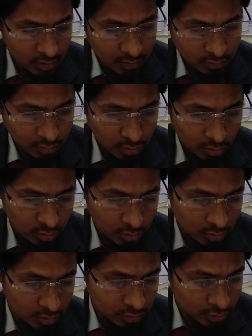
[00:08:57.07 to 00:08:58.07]

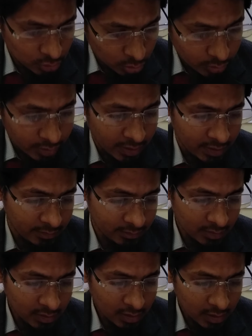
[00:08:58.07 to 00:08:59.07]
So
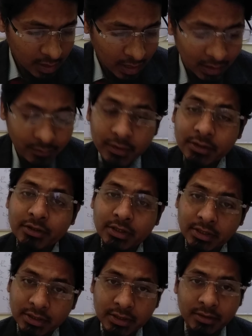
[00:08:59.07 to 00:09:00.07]
during harvest
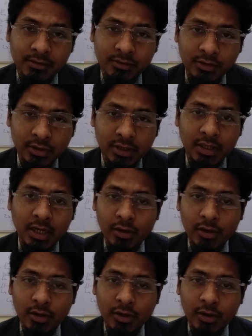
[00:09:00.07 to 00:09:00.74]
season, children, now